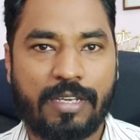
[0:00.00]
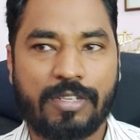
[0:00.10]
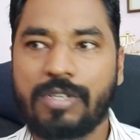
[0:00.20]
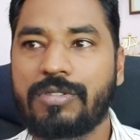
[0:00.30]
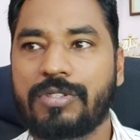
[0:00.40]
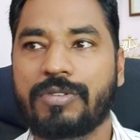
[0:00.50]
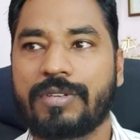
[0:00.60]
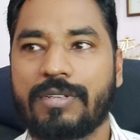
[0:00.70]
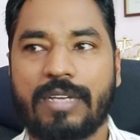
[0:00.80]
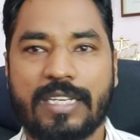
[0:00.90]
You don't
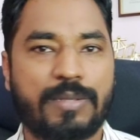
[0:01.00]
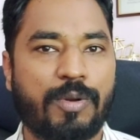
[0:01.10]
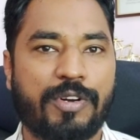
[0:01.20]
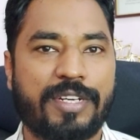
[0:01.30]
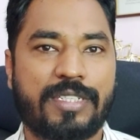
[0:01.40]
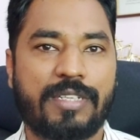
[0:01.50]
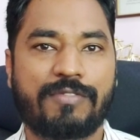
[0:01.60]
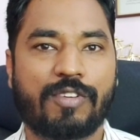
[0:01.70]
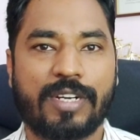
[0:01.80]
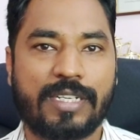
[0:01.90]
do exploratory
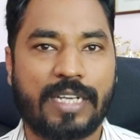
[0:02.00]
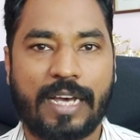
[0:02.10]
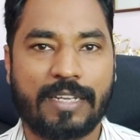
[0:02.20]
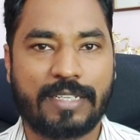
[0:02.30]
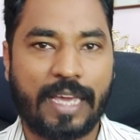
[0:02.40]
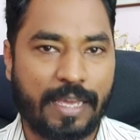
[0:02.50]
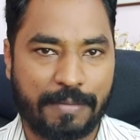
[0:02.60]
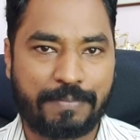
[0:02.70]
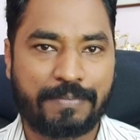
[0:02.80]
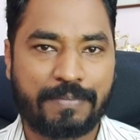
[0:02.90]
for an entire day